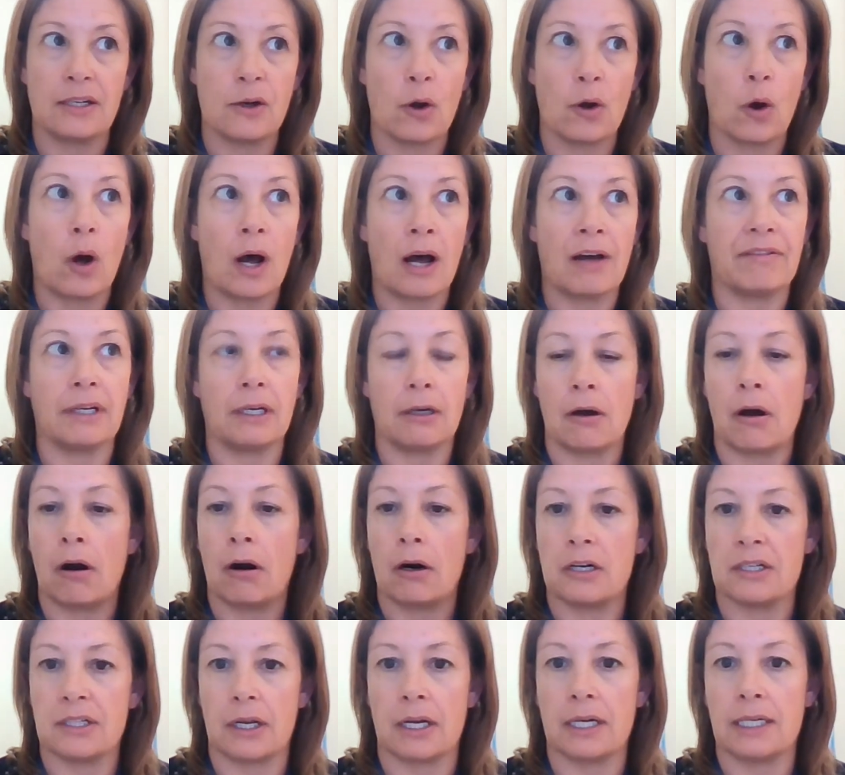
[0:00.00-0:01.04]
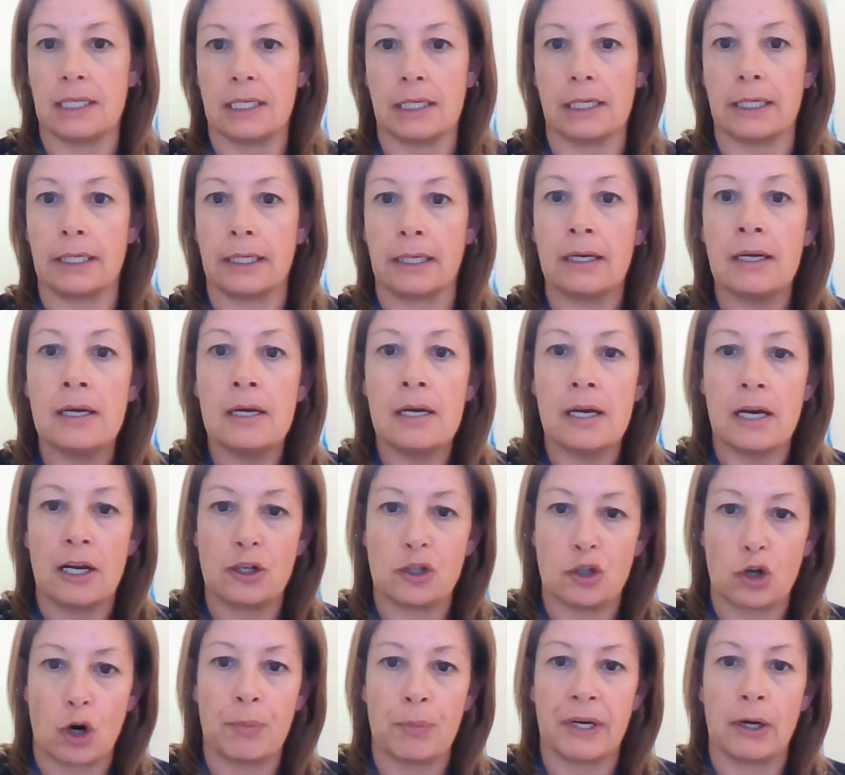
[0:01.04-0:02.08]
not having cars idling and
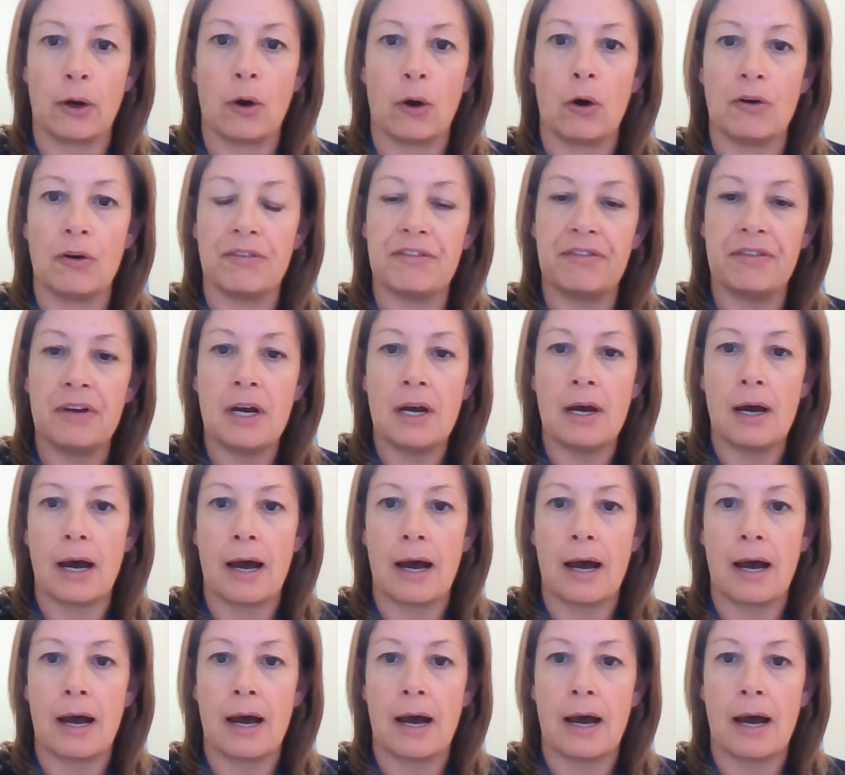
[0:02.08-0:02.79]
dropping off.